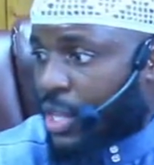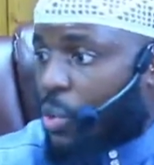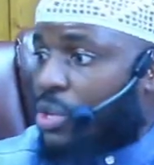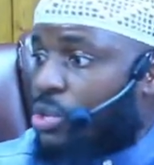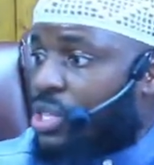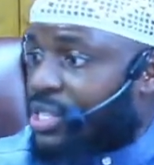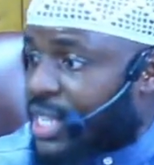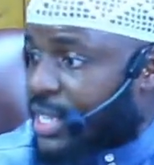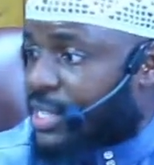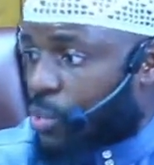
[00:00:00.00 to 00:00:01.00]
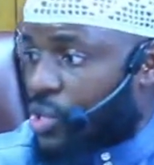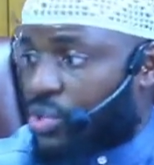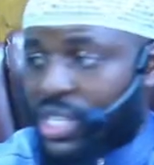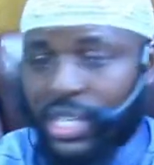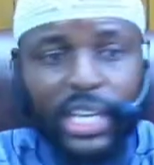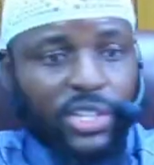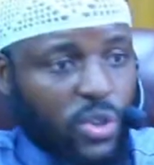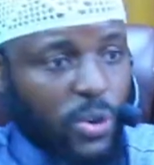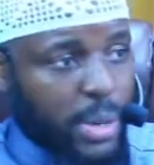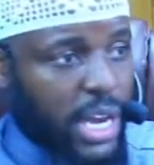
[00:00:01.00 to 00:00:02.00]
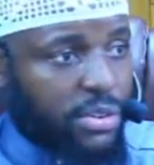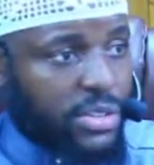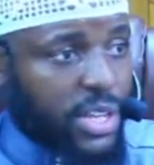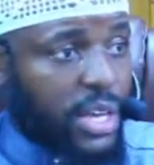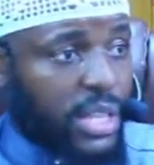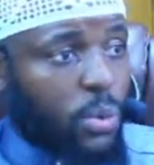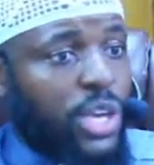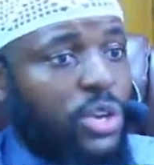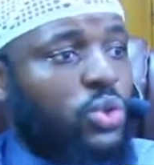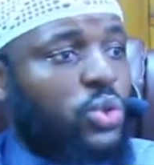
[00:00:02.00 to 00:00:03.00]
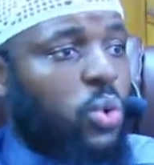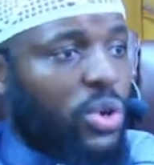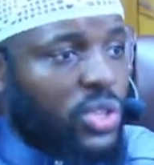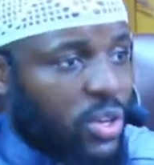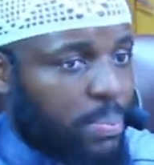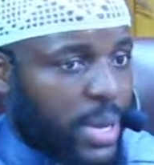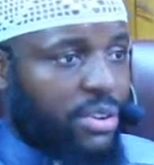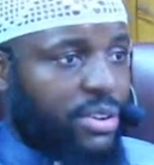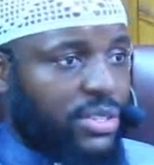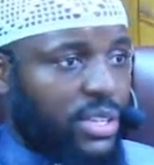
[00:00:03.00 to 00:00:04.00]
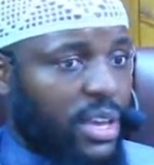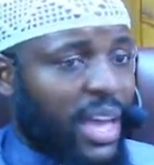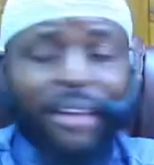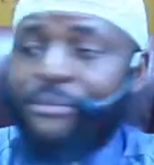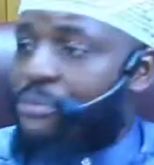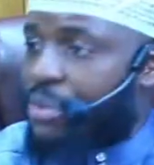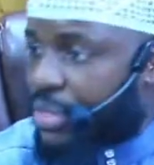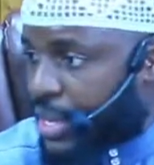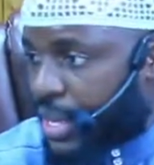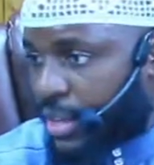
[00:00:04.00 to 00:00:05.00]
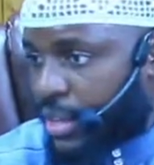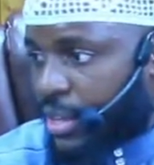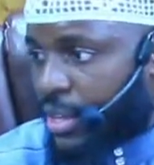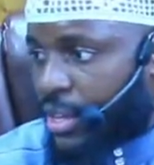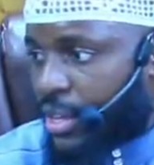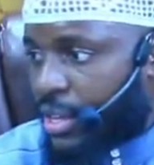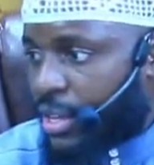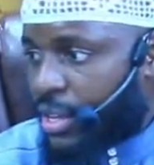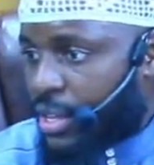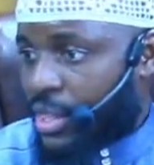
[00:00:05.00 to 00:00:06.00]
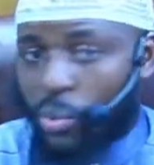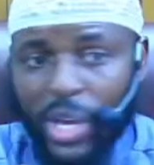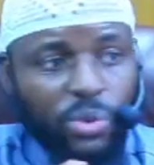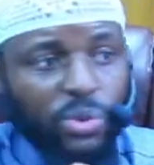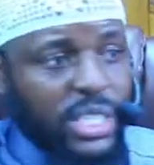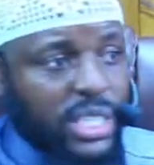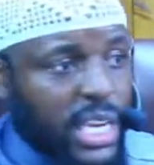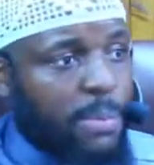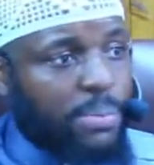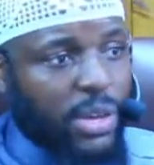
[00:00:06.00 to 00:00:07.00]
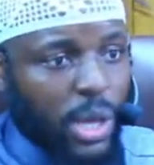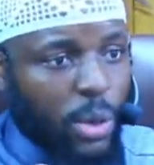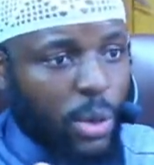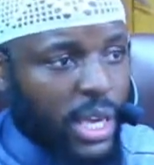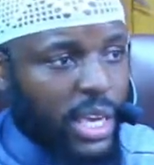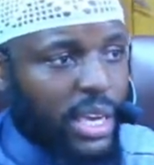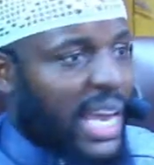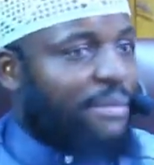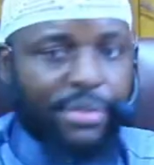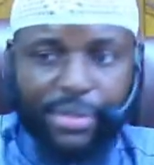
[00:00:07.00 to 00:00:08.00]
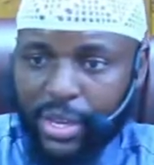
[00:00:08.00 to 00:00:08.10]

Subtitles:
the way you sit when you sit next to your parents, the way you talk to your parents, everything. The way you sleep, the way we eat, everything.